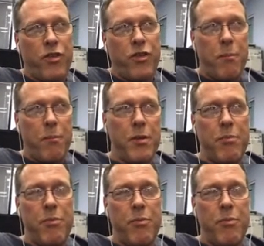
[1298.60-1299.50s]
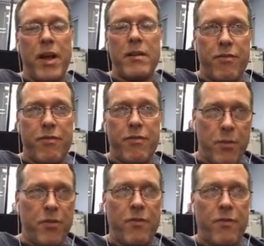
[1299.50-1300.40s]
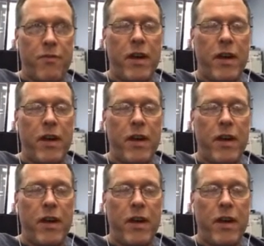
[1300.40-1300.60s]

workshop put into print